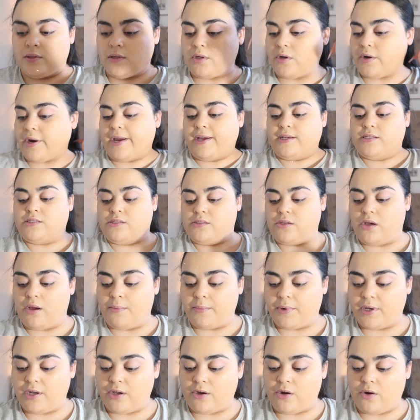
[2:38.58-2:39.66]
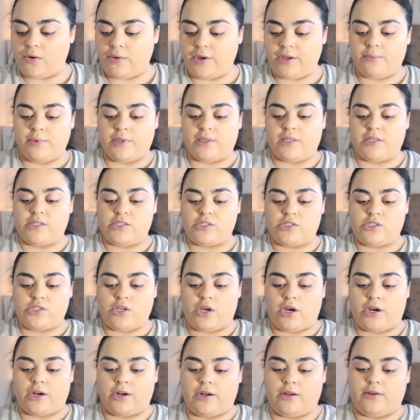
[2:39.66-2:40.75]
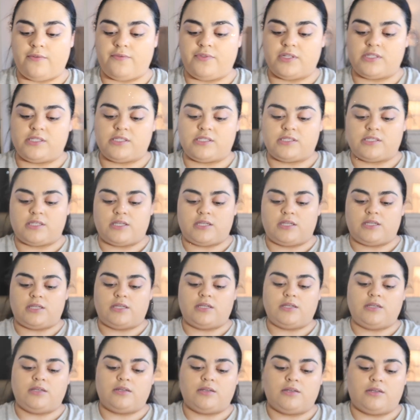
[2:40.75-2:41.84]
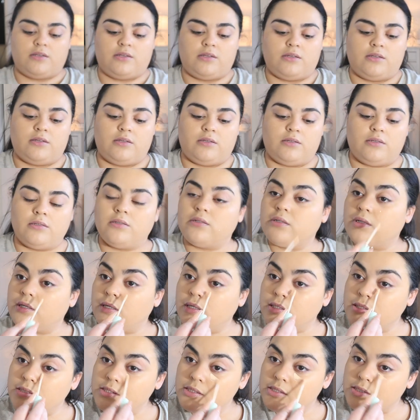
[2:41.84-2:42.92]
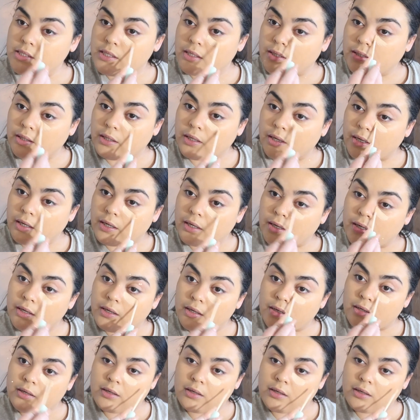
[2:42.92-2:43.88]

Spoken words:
Okay, so I'm gonna go in with this Tarte of the Sea concealer.